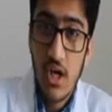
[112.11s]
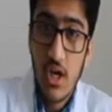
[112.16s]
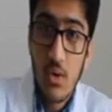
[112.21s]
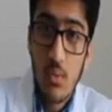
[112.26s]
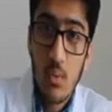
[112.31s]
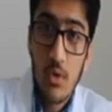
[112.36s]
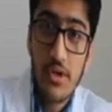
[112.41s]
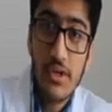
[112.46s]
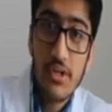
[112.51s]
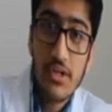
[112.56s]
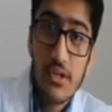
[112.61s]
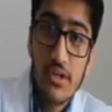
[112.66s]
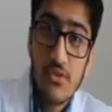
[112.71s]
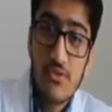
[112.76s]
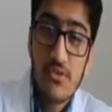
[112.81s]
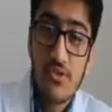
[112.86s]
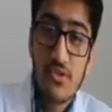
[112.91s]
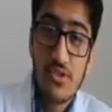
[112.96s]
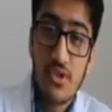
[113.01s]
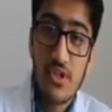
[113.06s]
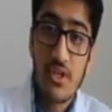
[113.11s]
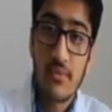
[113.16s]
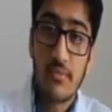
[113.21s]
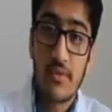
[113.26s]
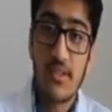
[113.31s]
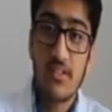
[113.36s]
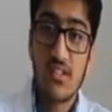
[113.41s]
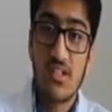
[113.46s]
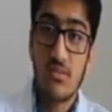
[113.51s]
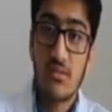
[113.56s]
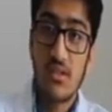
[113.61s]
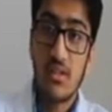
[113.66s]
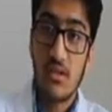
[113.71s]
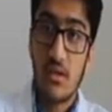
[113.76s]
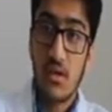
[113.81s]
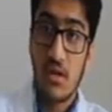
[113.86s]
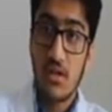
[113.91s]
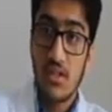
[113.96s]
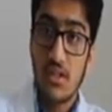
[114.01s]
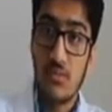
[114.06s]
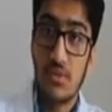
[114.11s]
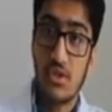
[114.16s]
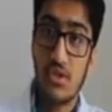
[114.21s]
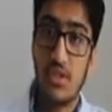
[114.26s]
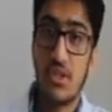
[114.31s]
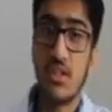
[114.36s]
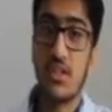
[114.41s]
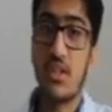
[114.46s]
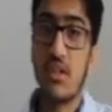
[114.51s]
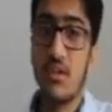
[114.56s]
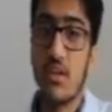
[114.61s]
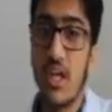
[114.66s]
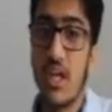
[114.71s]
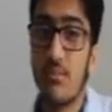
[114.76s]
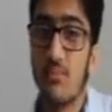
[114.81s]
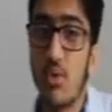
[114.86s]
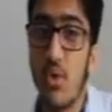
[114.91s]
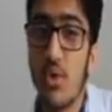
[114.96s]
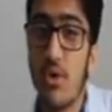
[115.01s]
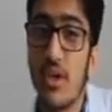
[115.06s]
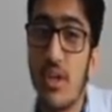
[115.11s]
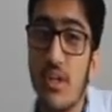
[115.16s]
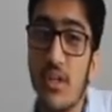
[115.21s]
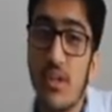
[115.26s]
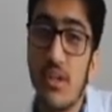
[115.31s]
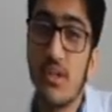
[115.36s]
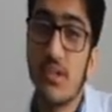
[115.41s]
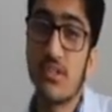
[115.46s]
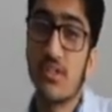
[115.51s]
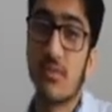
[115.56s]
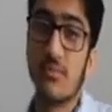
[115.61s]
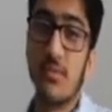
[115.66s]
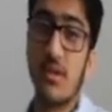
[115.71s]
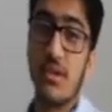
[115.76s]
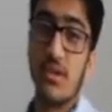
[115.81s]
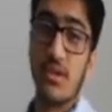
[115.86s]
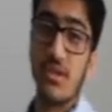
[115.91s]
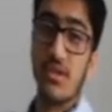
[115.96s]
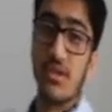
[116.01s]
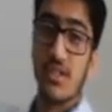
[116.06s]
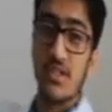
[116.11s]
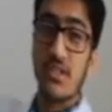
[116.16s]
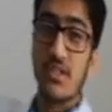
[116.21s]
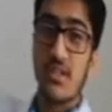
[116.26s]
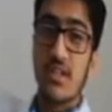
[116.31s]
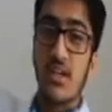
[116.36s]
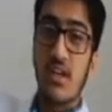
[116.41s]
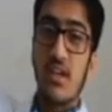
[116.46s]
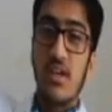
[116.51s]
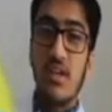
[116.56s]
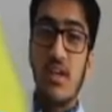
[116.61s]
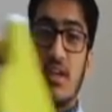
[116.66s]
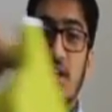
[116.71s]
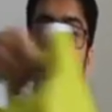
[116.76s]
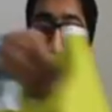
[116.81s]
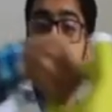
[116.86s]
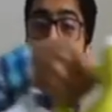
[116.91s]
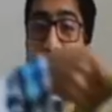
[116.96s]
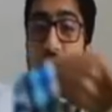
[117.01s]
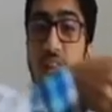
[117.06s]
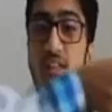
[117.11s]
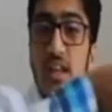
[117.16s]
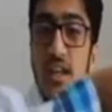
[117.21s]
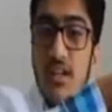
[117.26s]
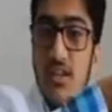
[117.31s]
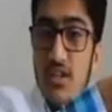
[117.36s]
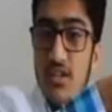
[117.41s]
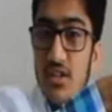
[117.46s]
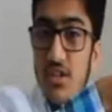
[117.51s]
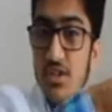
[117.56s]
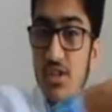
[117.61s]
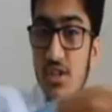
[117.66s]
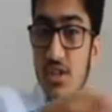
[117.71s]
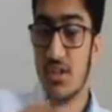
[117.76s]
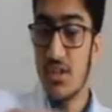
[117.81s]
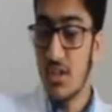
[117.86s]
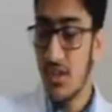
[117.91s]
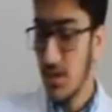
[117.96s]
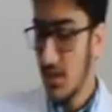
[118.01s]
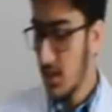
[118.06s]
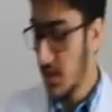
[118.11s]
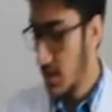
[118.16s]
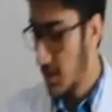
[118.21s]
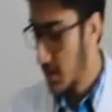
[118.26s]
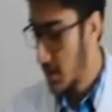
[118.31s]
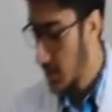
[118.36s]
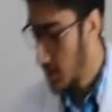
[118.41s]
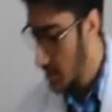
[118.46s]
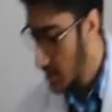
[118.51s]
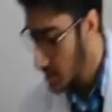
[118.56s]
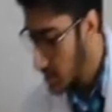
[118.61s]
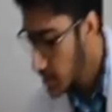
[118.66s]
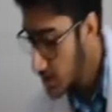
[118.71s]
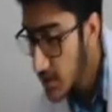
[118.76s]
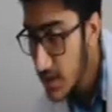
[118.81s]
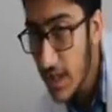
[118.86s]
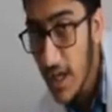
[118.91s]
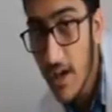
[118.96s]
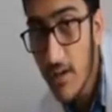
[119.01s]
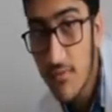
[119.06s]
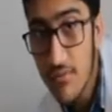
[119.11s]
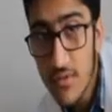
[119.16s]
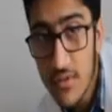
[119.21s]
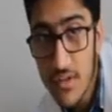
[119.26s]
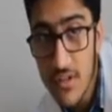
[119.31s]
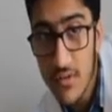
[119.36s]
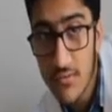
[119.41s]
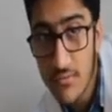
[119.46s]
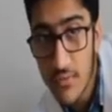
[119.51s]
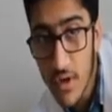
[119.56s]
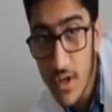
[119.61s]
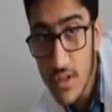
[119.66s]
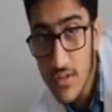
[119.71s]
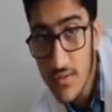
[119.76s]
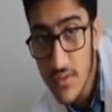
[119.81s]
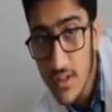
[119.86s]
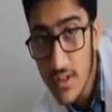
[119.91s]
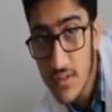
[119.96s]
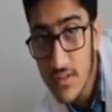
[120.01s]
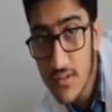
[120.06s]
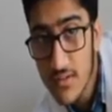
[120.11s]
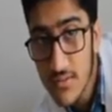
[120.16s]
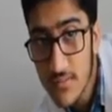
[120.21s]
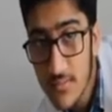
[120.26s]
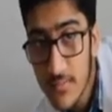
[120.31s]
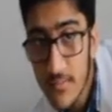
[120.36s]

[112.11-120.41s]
What you're going to do is you're going to place them in the laundry machine and pour in some detergent. And in that detergent, you're going to have some phosphates.